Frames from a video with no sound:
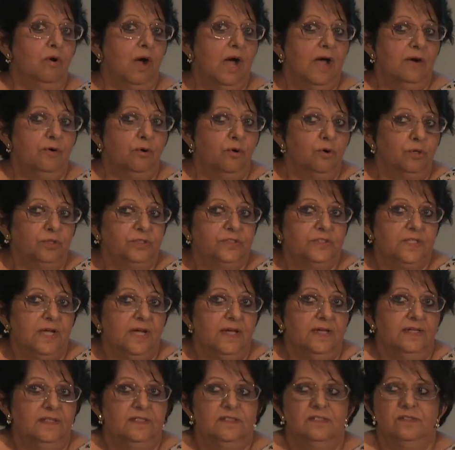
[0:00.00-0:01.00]
are all
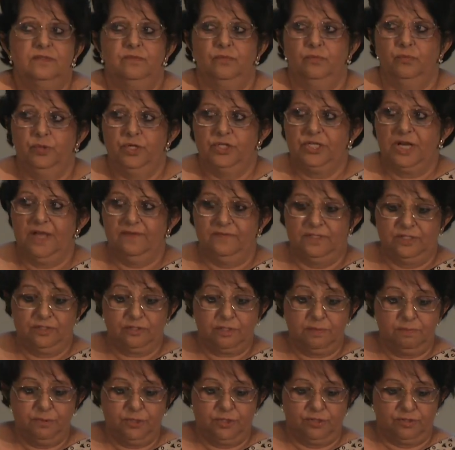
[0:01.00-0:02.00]
sites which have
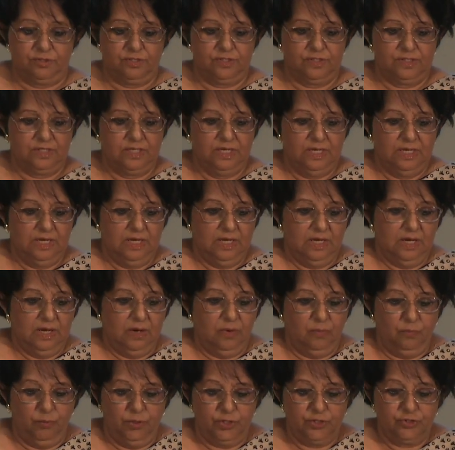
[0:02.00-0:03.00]
inscriptions,
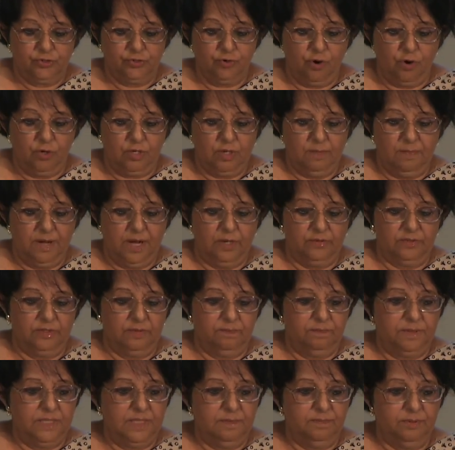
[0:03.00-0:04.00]
which talk about
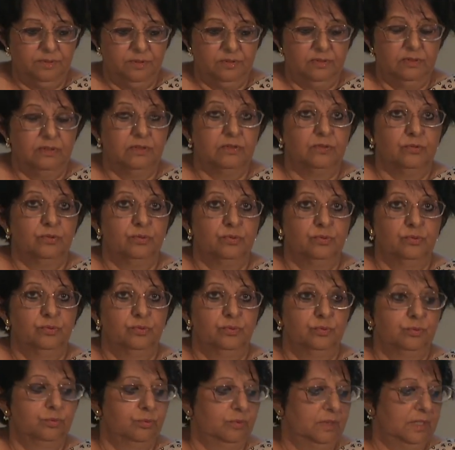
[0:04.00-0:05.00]
the people
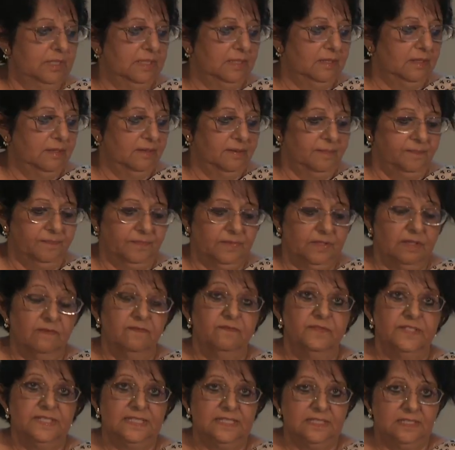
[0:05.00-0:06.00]
who um,
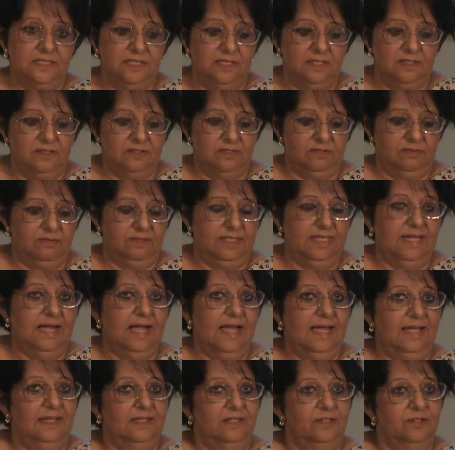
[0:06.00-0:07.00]
visited the
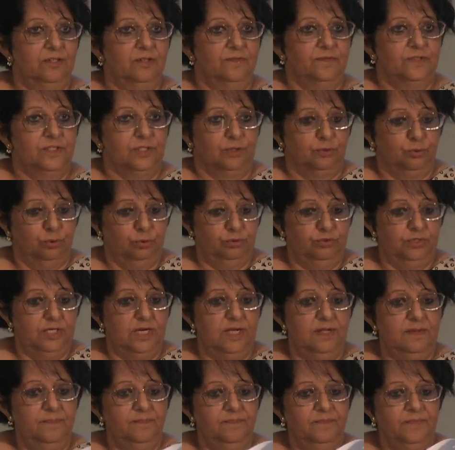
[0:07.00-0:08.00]
island of
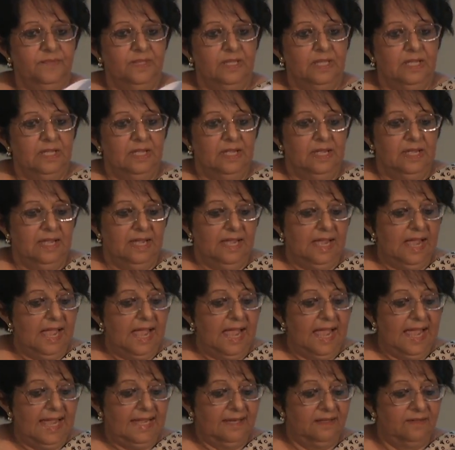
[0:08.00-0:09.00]
Socotra.
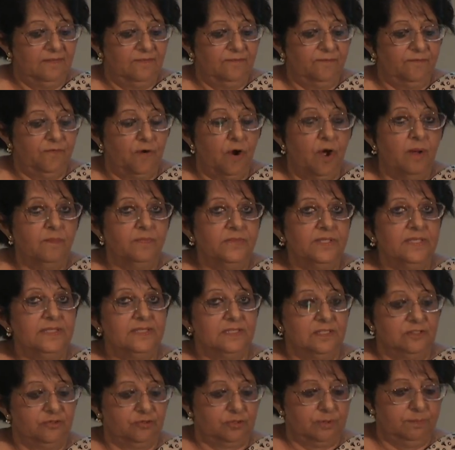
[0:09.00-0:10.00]
And from
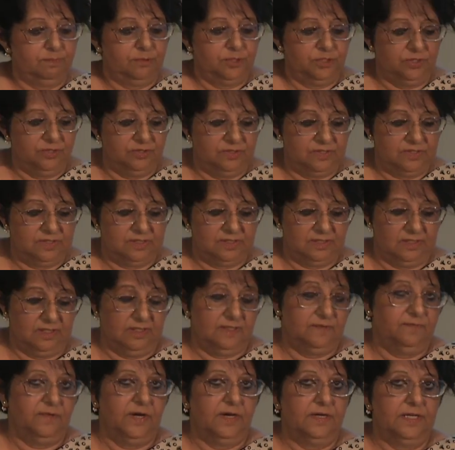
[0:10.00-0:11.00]
these inscriptions,
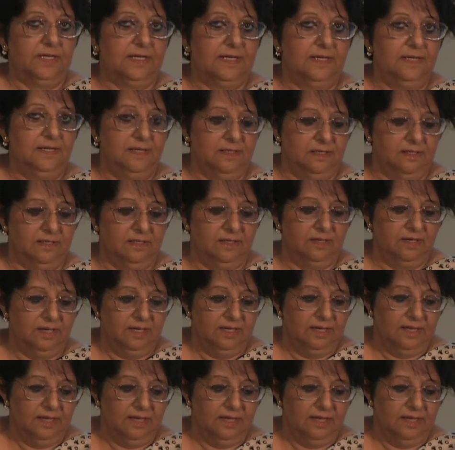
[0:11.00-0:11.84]
it's very clear